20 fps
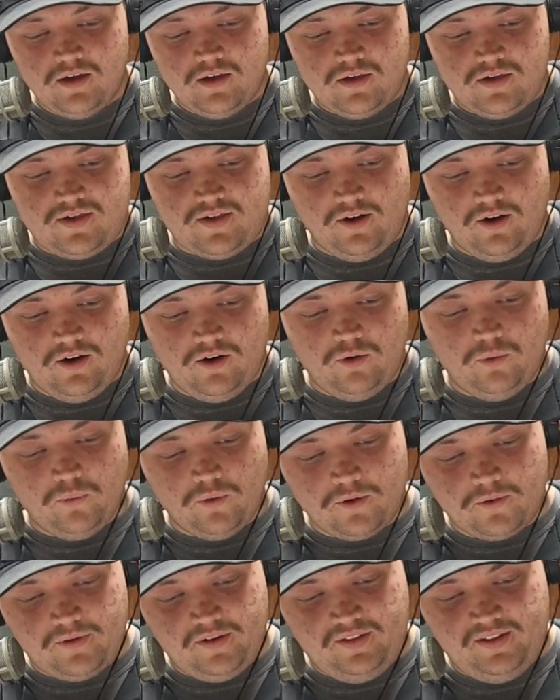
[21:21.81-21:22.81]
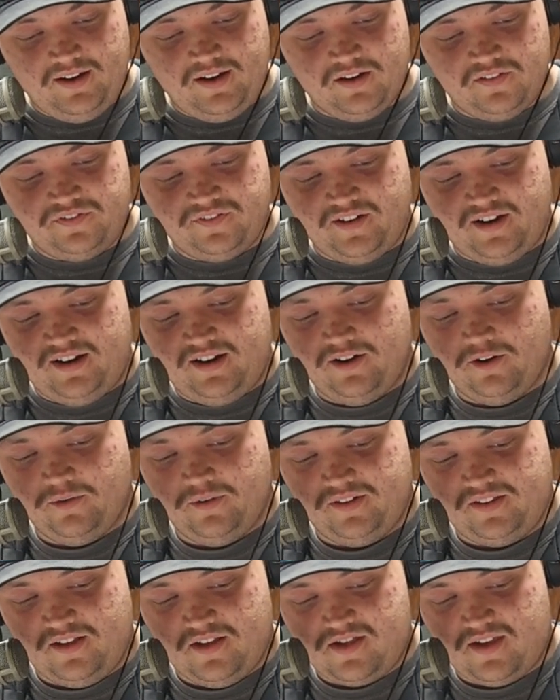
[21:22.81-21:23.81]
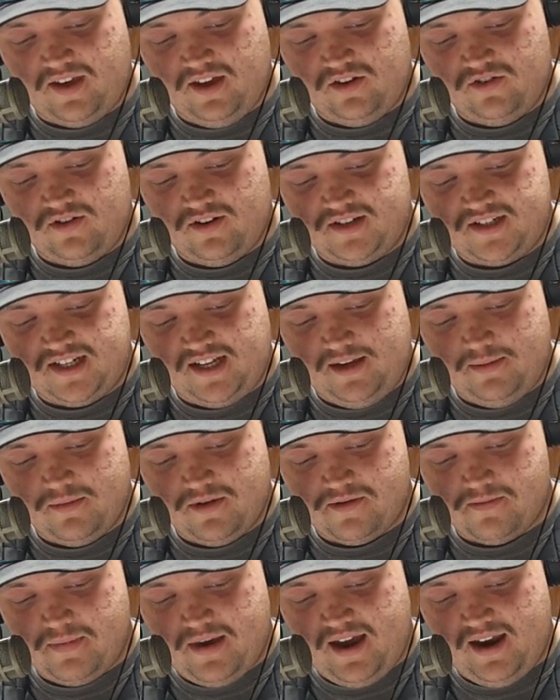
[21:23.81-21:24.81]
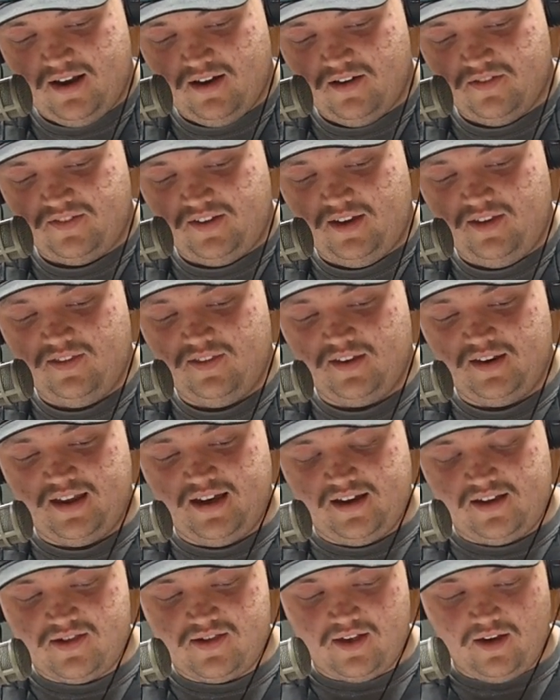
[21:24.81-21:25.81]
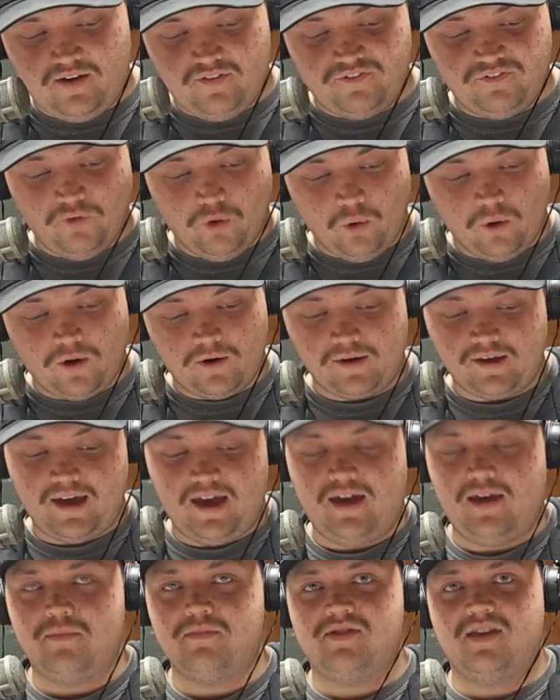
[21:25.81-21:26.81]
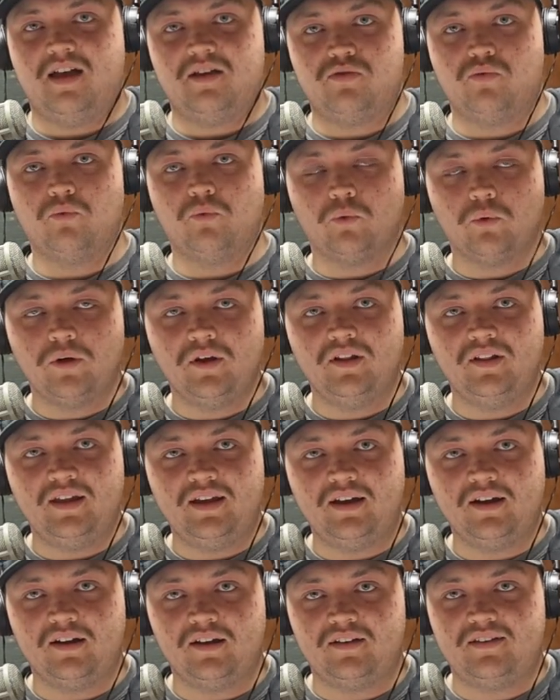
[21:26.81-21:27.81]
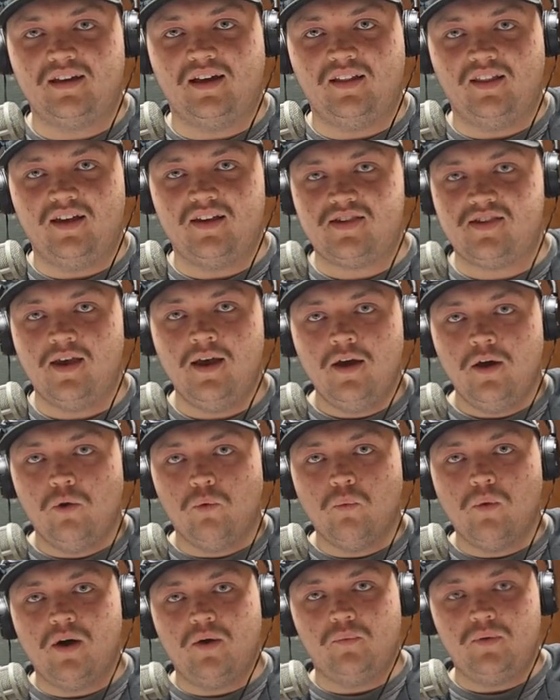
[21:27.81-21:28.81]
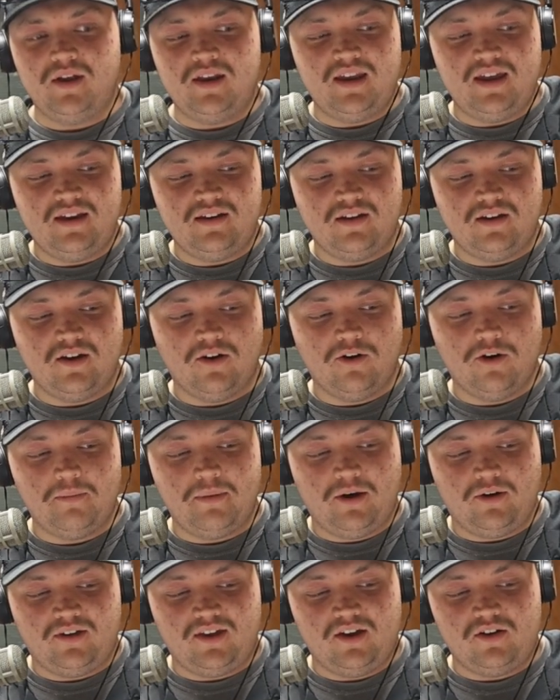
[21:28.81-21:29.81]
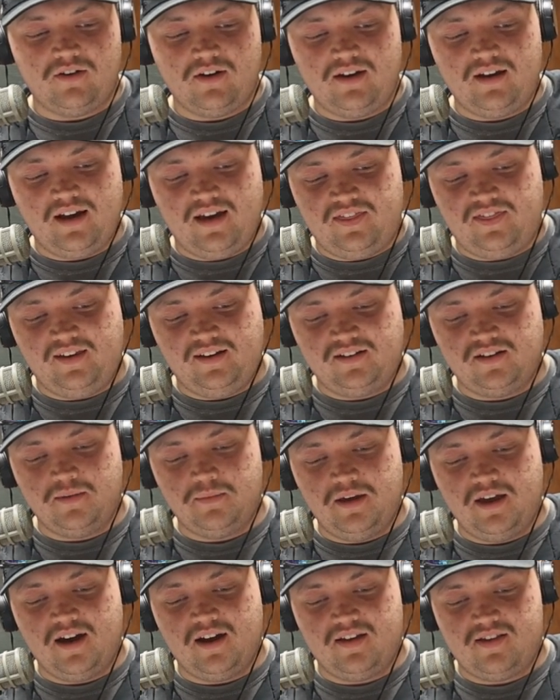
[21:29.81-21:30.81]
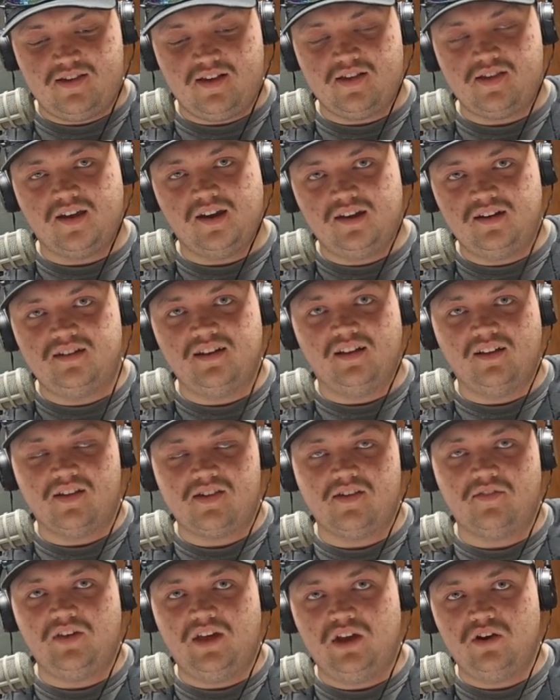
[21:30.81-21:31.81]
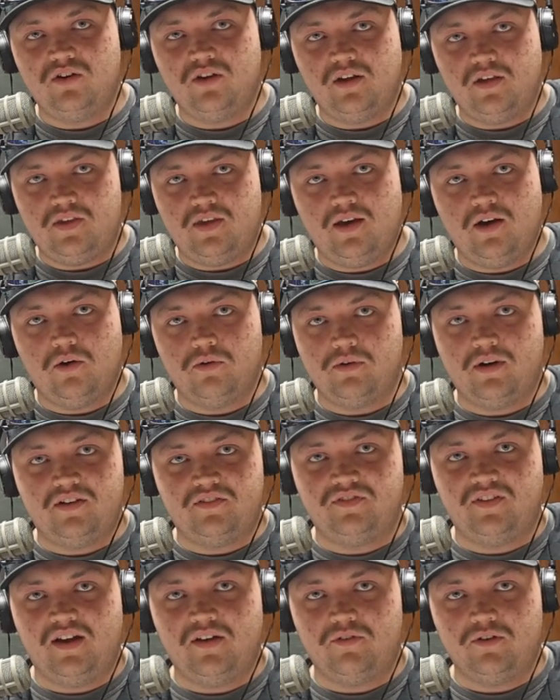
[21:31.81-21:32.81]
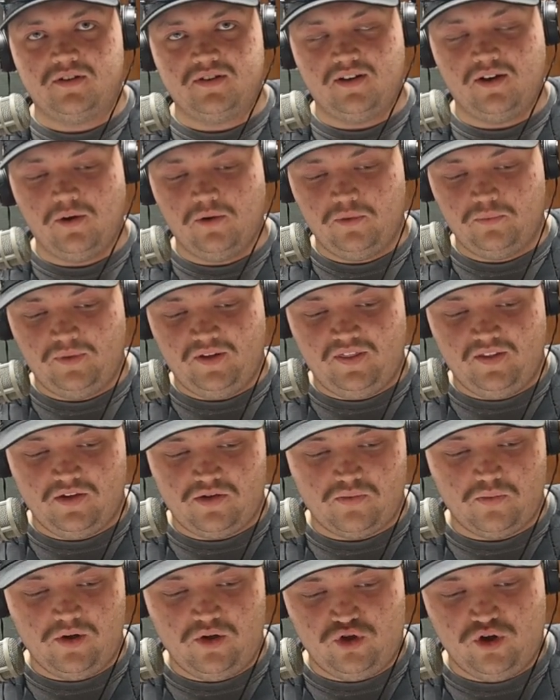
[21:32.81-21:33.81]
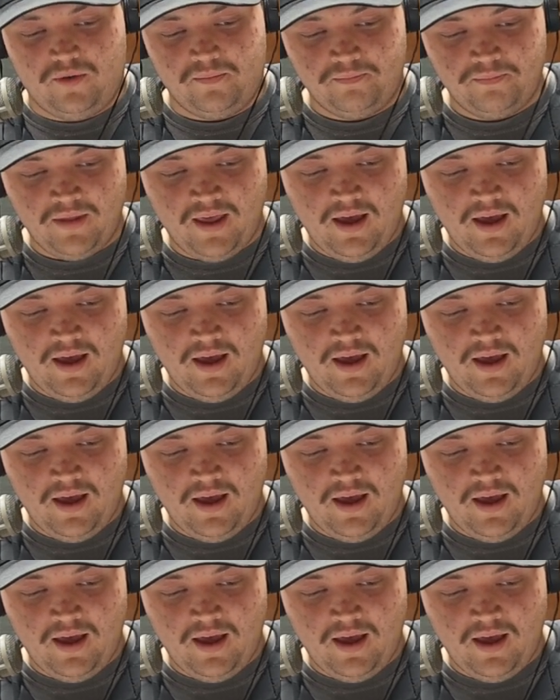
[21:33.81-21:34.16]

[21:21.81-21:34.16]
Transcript: So we're really going to find out what this Kindred team is made of in the next 4 games. That's really going to tell us what we need to know about Kindred. And I think, to be honest, that's going to tell us if Kindred is the outright favorite to go and win this region.